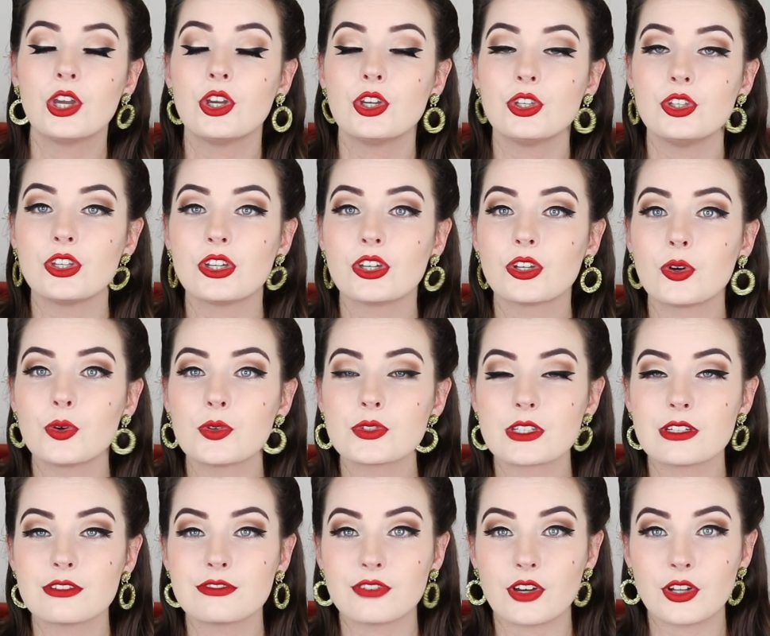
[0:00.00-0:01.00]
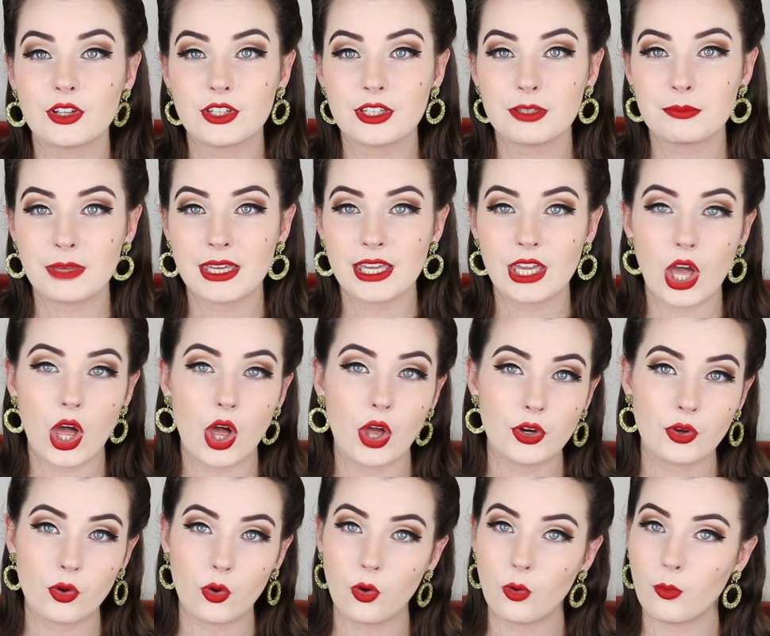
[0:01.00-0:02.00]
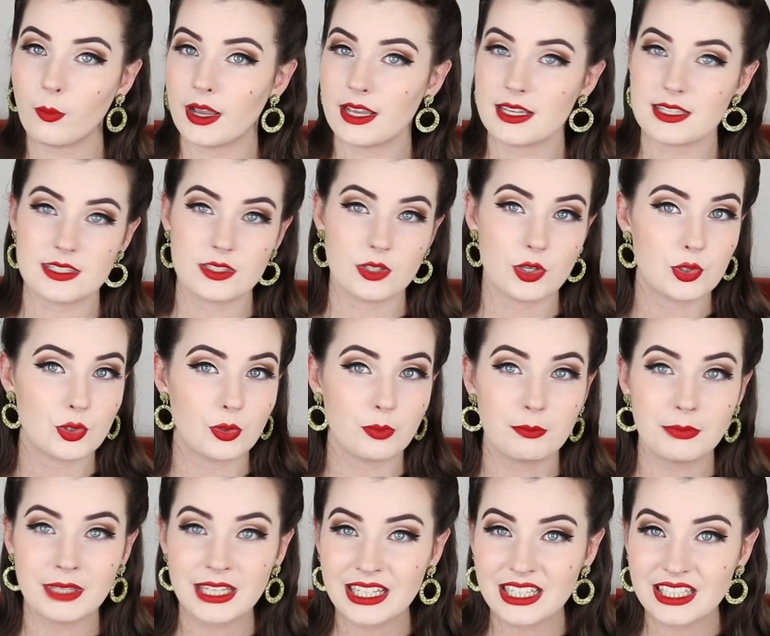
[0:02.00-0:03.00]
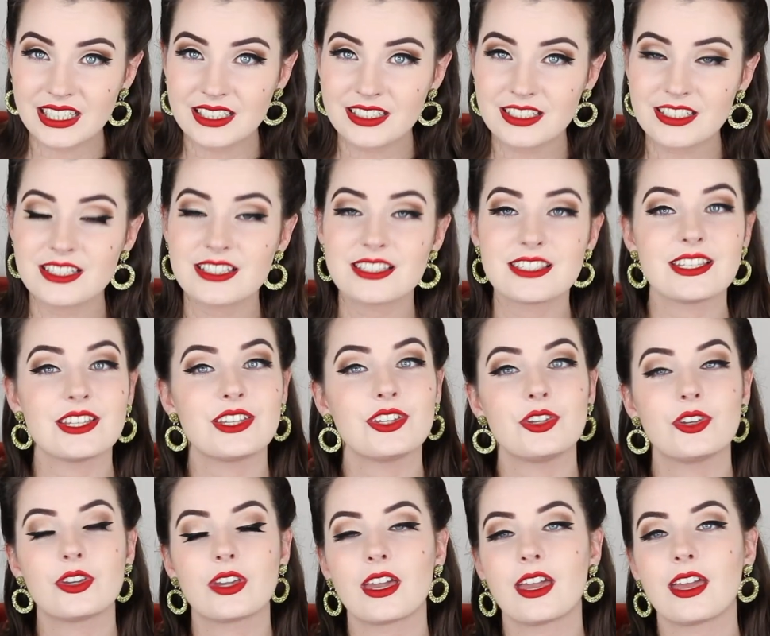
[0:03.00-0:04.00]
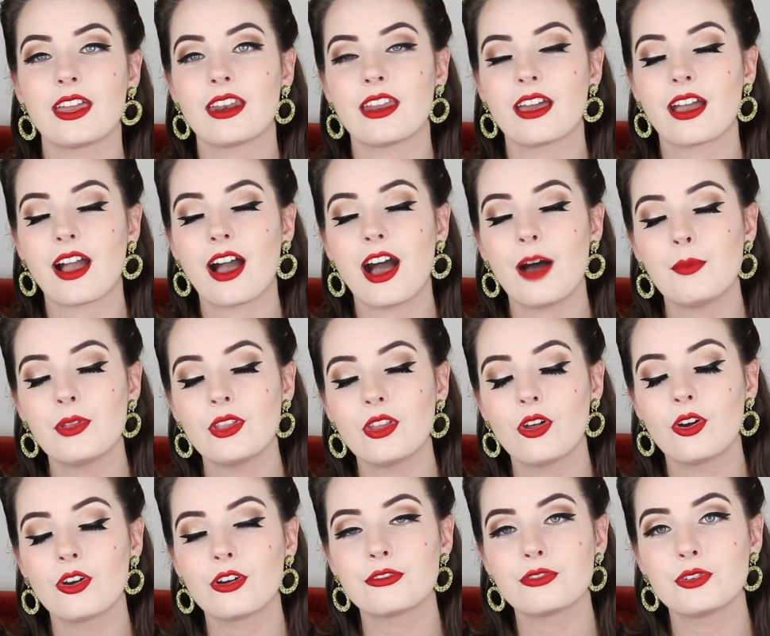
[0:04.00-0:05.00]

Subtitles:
You can also follow me on all my social medias. You can come along